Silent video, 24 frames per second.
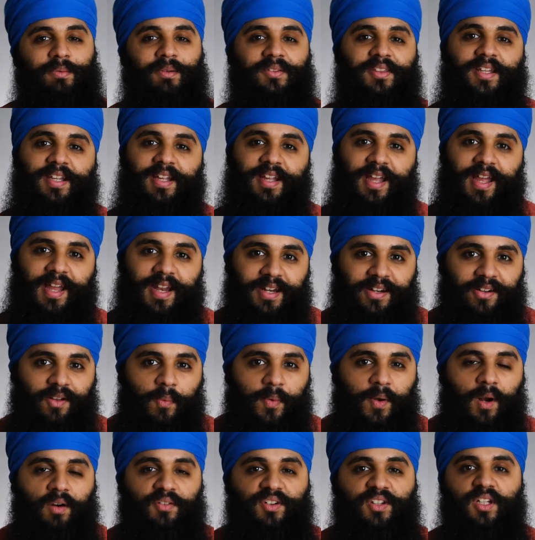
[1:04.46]
with the Kindle,
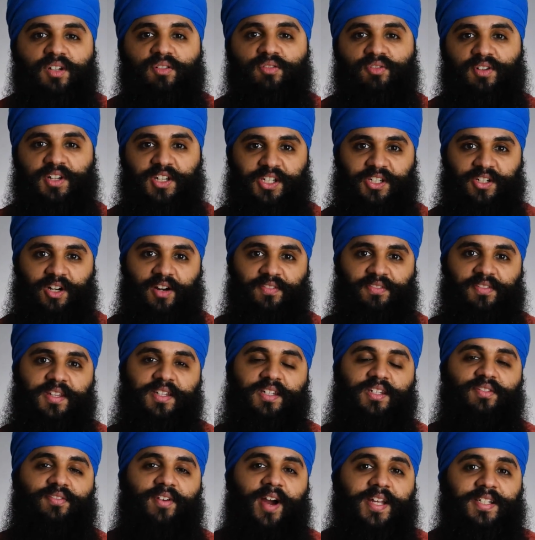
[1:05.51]
we don't really restart
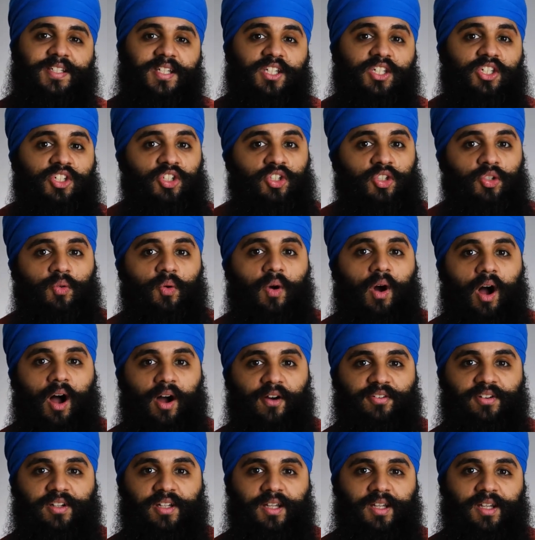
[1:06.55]
these devices too
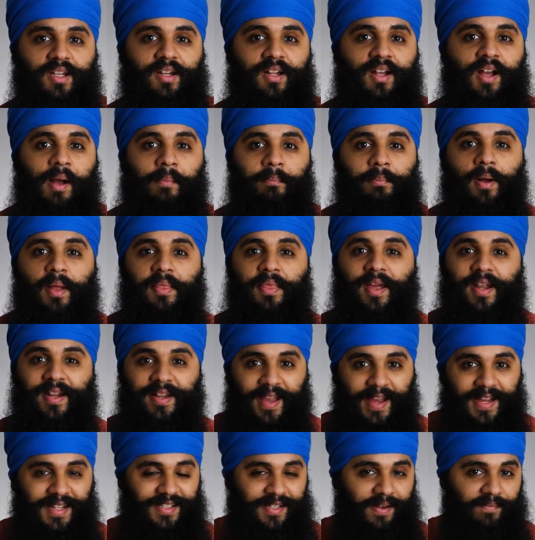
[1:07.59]
often, but in
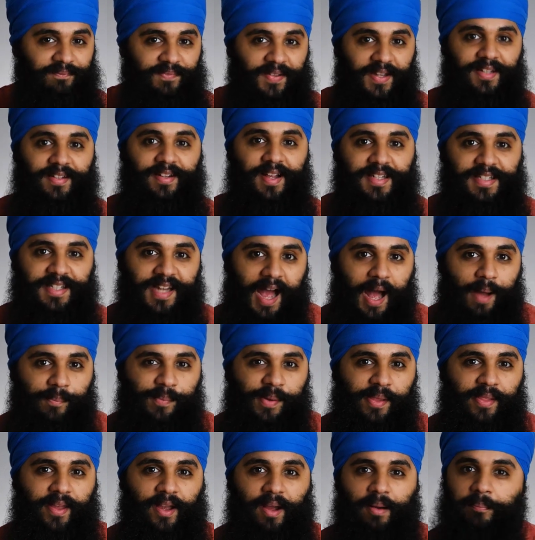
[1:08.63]
case something does
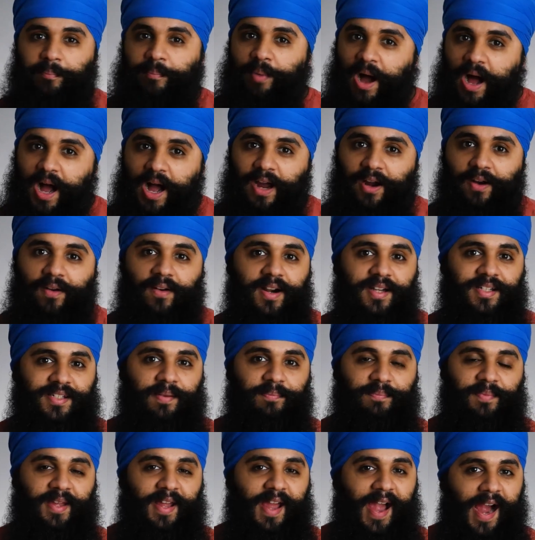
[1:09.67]
happen, like a bug or
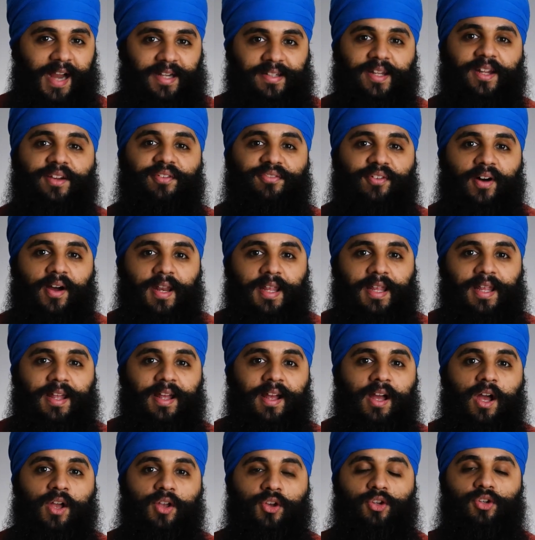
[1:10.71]
something acting funny,
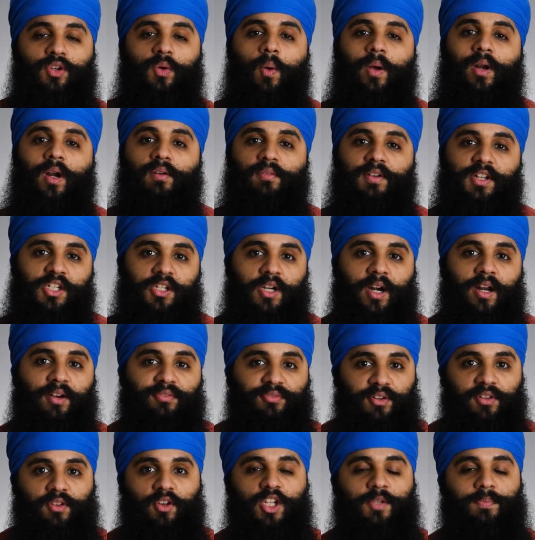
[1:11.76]
you do want to restart it
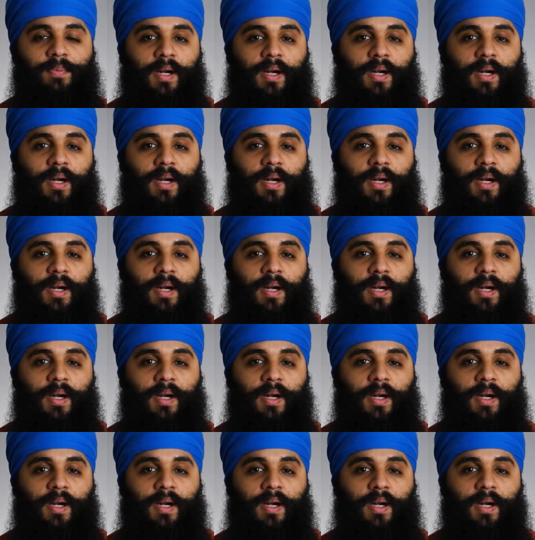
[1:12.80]
for those